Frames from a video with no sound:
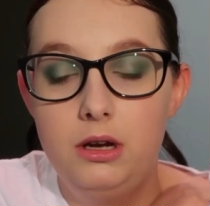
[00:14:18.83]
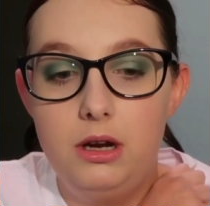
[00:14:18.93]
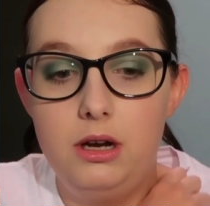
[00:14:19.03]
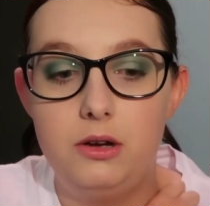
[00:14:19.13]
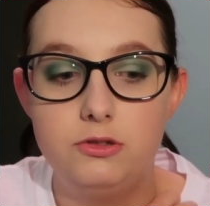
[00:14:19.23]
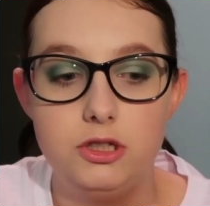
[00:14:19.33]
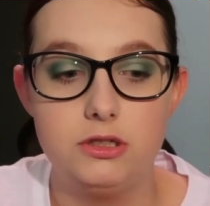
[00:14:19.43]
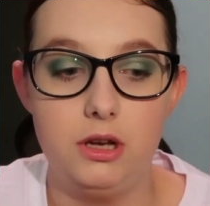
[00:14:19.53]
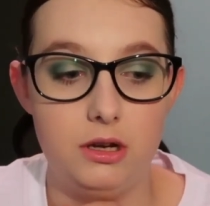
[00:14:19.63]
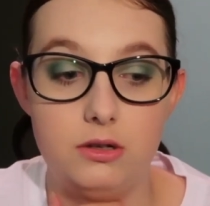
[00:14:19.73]
And I was just
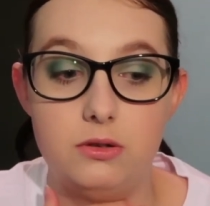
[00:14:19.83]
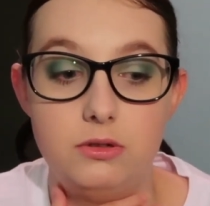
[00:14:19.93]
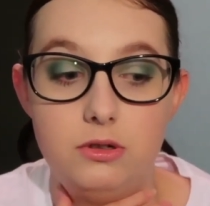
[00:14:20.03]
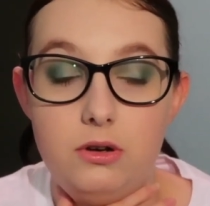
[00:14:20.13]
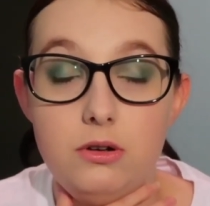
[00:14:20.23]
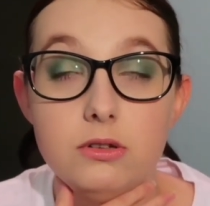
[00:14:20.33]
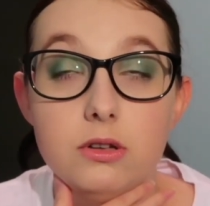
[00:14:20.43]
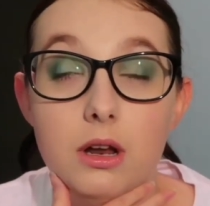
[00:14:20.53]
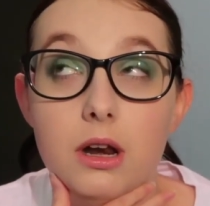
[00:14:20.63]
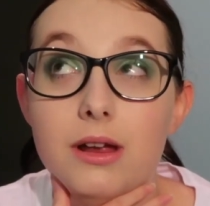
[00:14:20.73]
like, oh god.
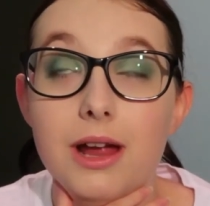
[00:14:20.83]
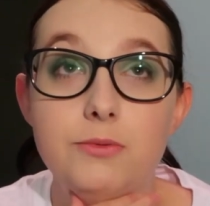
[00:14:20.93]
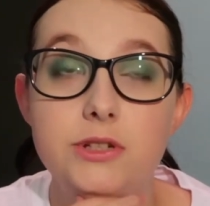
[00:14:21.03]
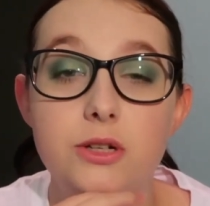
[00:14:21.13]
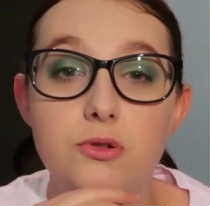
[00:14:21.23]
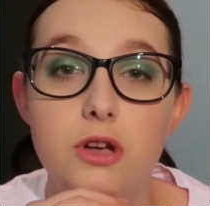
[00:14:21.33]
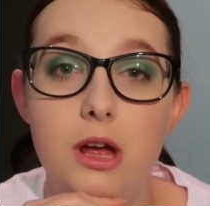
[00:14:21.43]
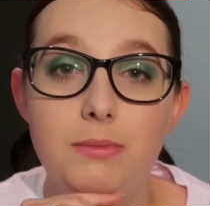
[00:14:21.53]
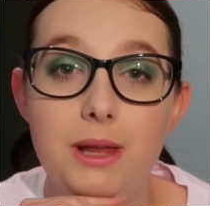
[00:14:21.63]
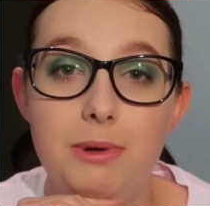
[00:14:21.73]
And like every single
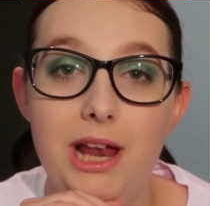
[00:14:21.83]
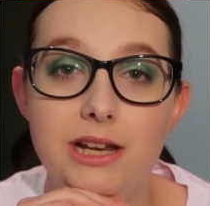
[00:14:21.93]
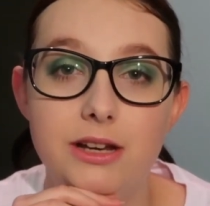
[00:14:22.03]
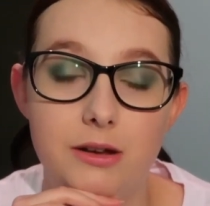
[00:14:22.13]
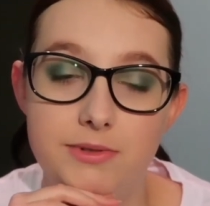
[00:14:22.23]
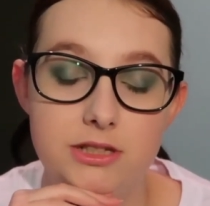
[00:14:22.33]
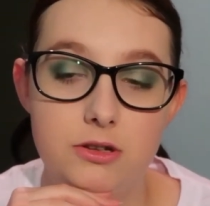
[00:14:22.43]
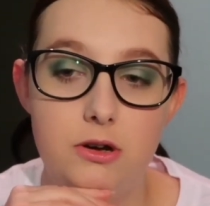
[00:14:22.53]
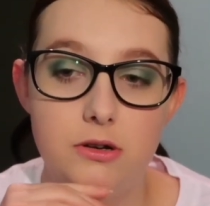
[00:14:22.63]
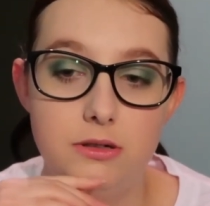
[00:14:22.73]
time they played another
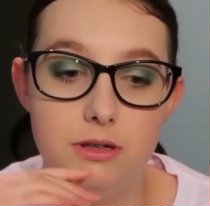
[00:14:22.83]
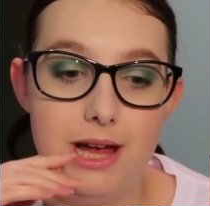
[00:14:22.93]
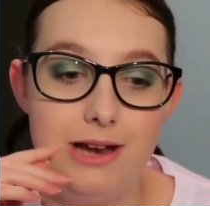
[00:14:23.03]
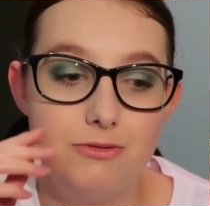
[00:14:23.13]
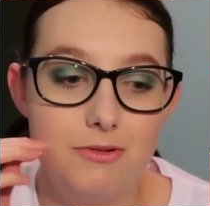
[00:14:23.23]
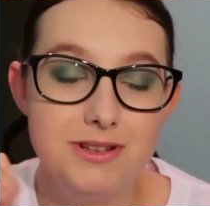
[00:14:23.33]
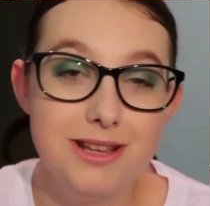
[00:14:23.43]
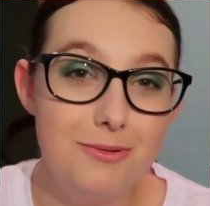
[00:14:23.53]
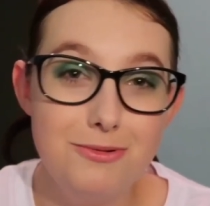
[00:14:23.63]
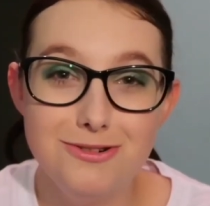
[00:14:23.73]
song, everyone was
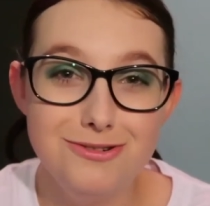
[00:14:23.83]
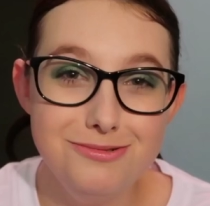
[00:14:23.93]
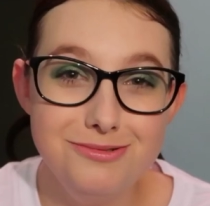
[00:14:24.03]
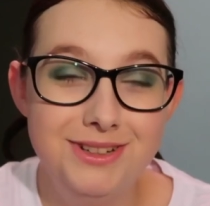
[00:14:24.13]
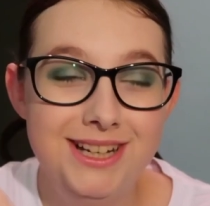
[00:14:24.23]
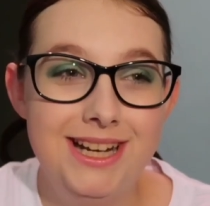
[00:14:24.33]
like, woo!